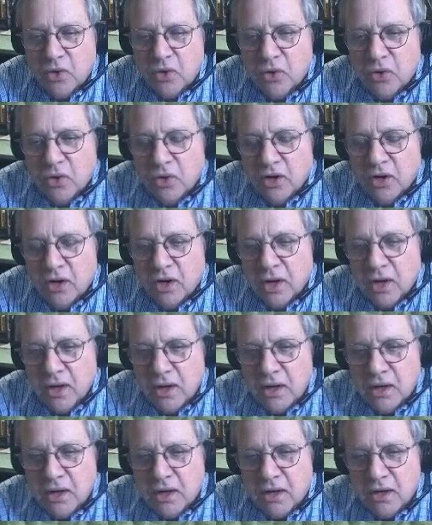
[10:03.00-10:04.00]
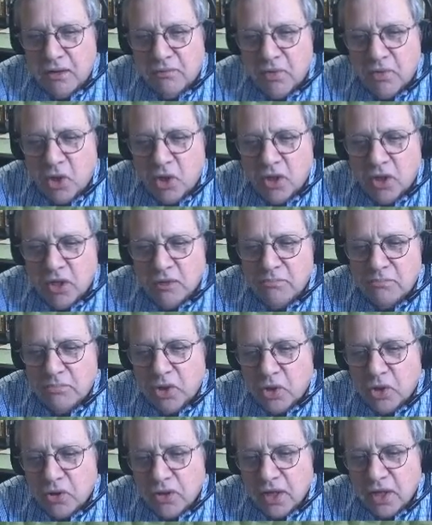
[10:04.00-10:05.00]
or uh, hauled
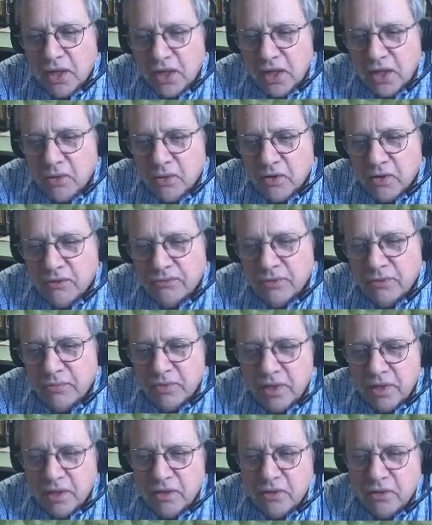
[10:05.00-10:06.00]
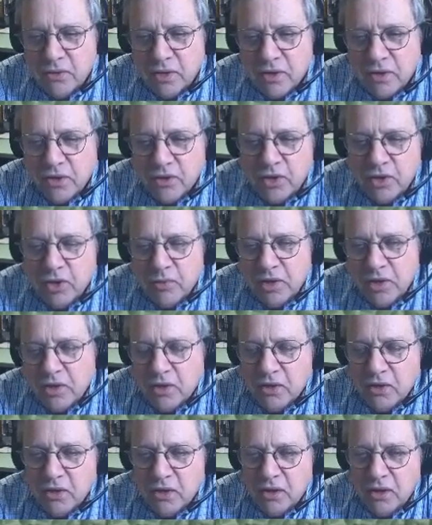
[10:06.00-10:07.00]
bulk anywhere from 10 to 100 cubic
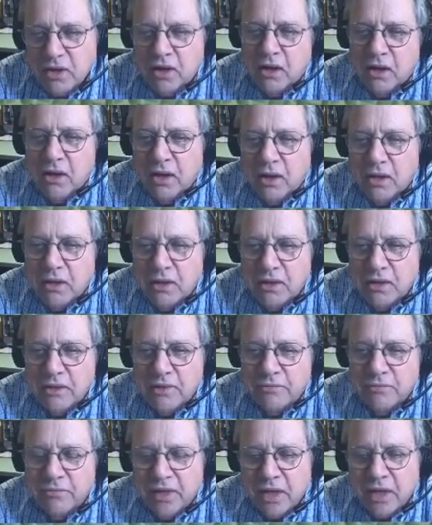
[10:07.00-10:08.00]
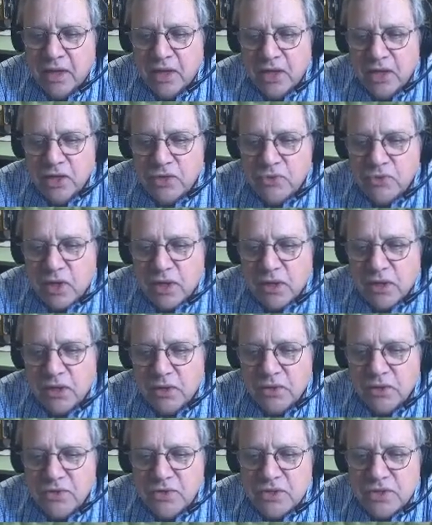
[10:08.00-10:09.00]
yard uh,
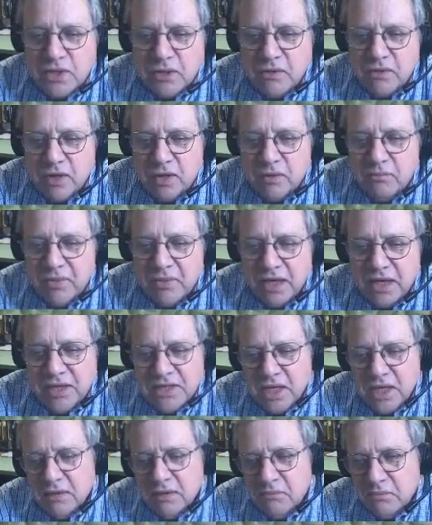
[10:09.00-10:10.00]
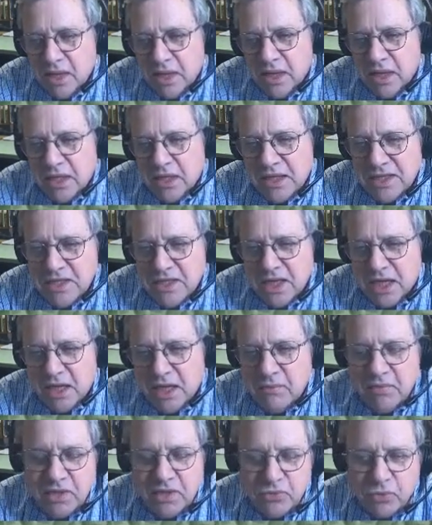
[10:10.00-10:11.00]
truckloads that may may
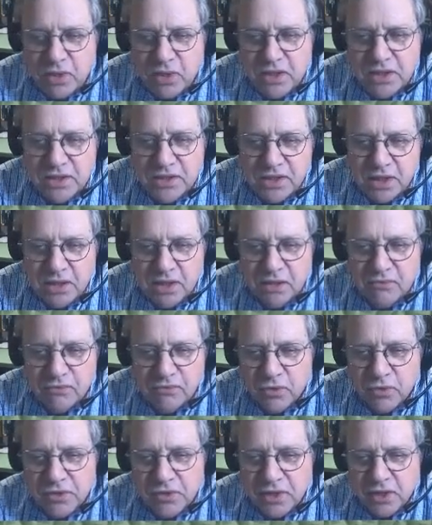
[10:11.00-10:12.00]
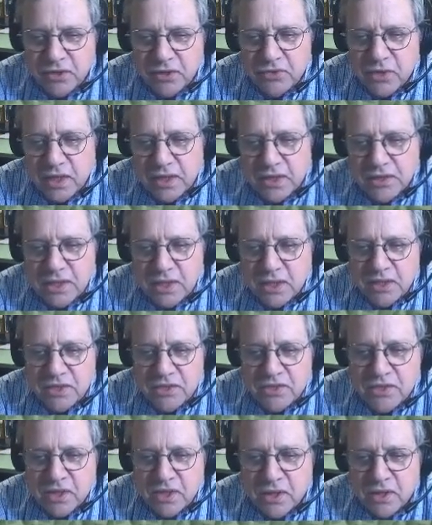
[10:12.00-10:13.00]
contain between 10 and 14 dry
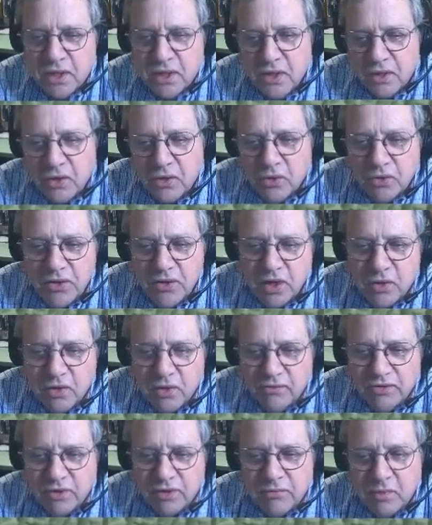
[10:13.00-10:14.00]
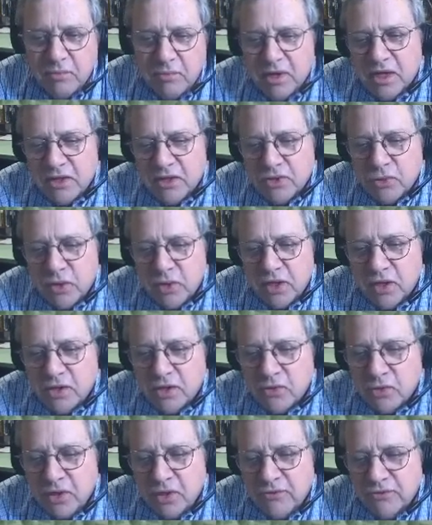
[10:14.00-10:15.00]
tons or the equivalent of about 20 to
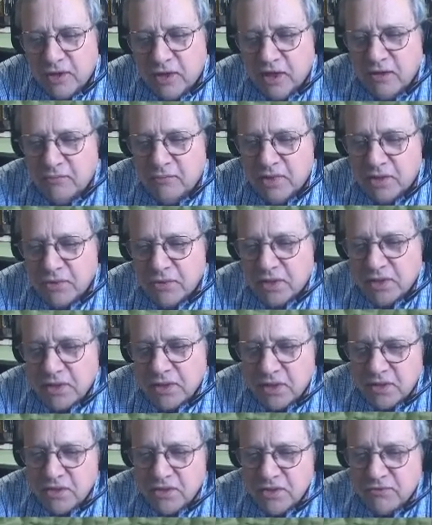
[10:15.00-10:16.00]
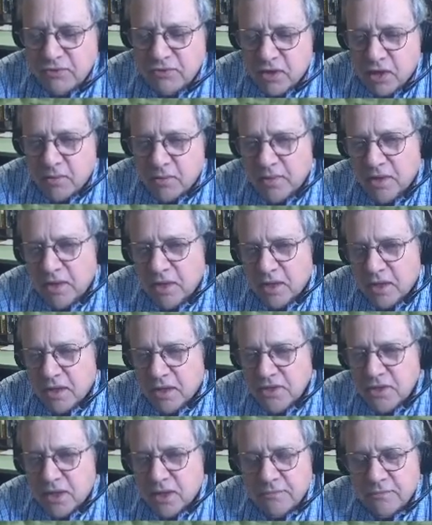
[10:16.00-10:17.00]
25 metric tons of carbon
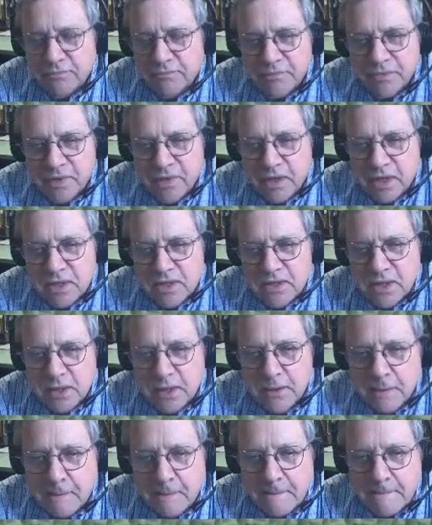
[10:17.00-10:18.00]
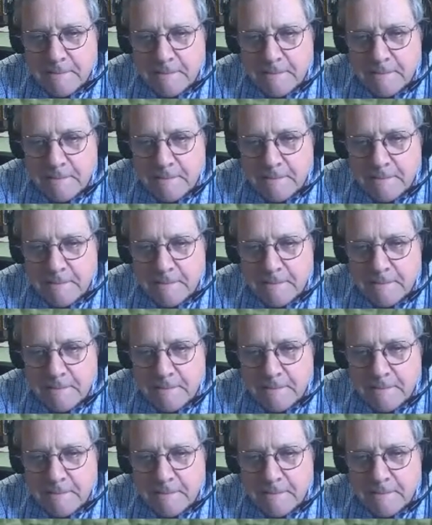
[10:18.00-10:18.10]
dioxide. Next slide.